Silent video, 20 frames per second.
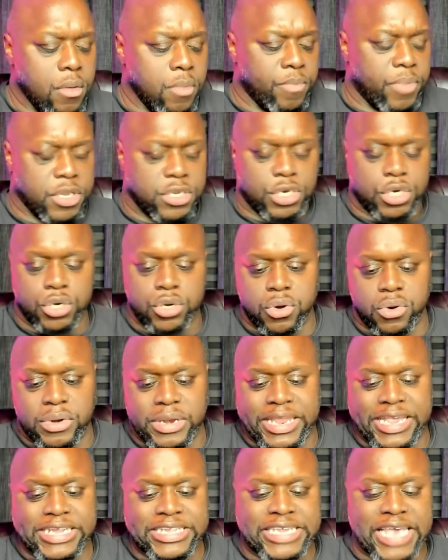but you don't
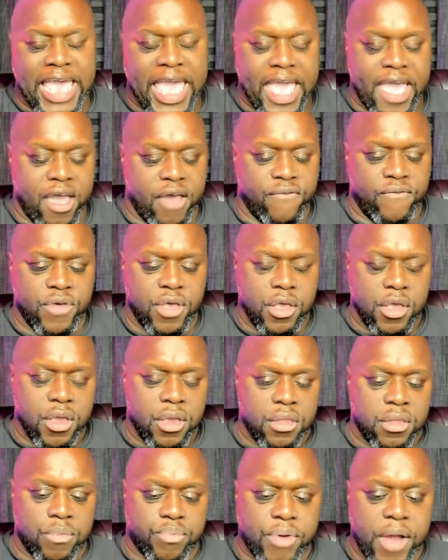need to have
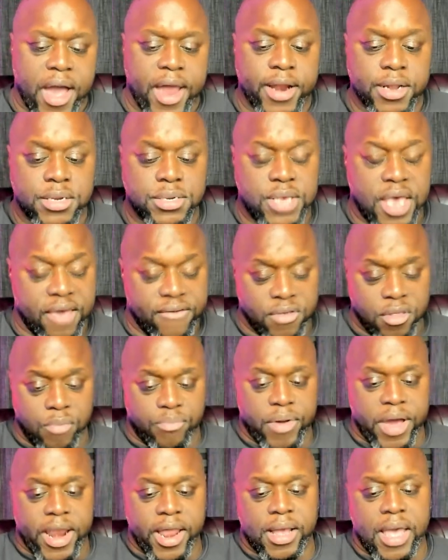the products. Having the
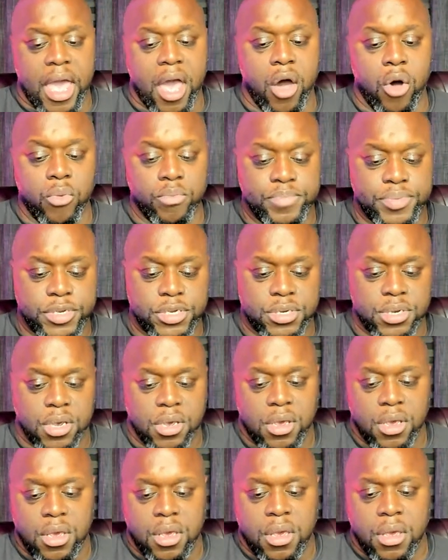product helps,
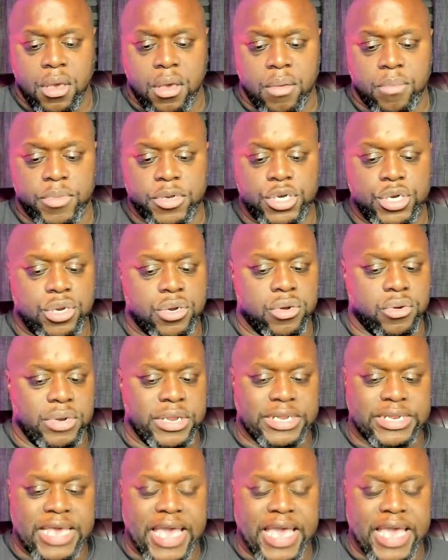but you don't need